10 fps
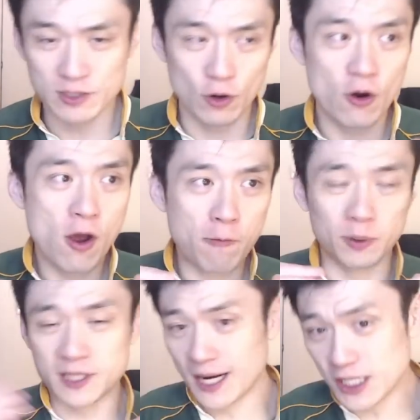So
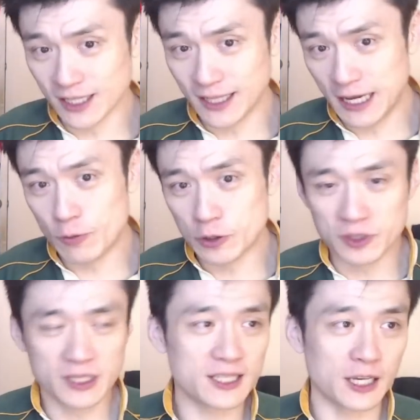potentially we could
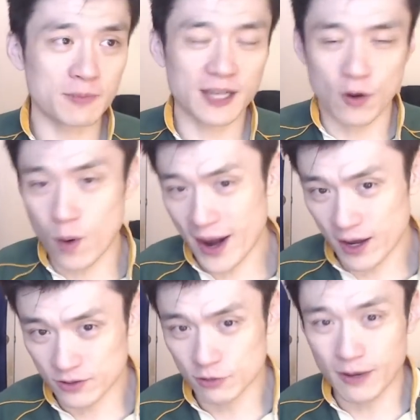see teams like
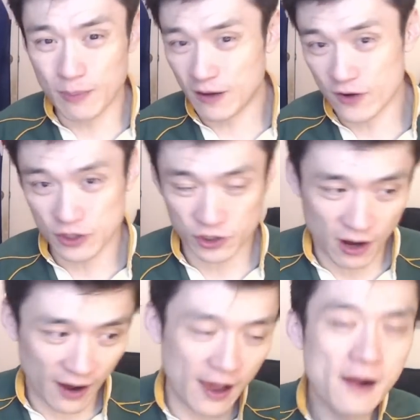Wales or maybe even
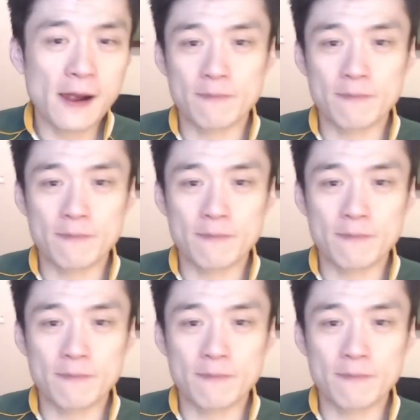Australia